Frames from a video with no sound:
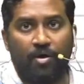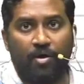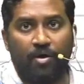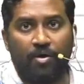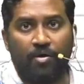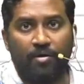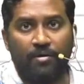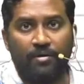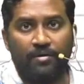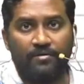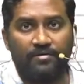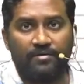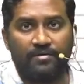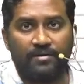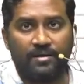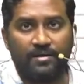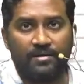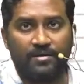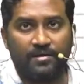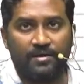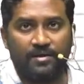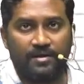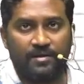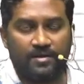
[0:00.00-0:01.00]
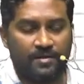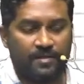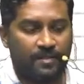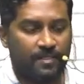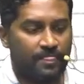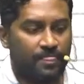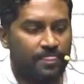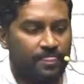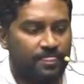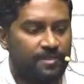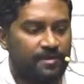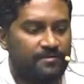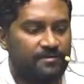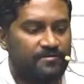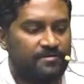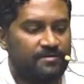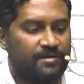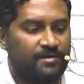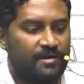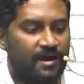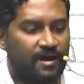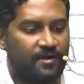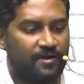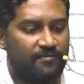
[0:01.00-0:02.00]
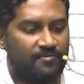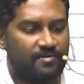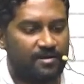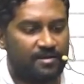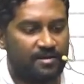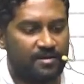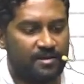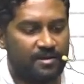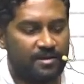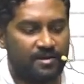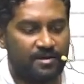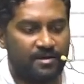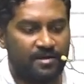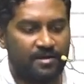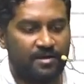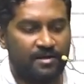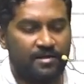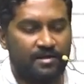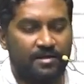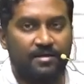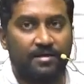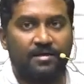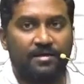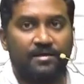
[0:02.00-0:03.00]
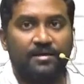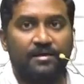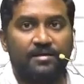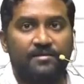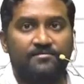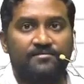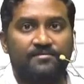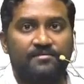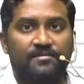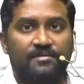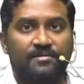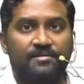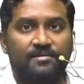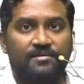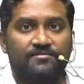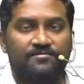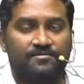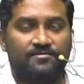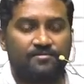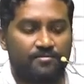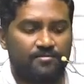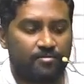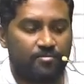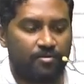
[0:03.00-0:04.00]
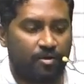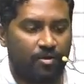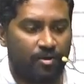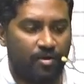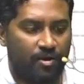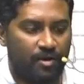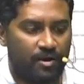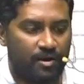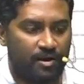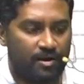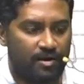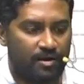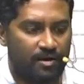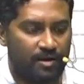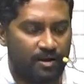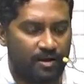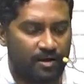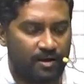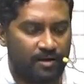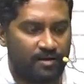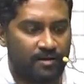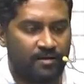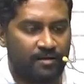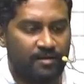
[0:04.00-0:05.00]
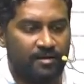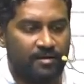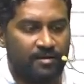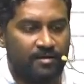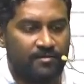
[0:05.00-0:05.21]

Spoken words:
Already this cavity is destroyed lung.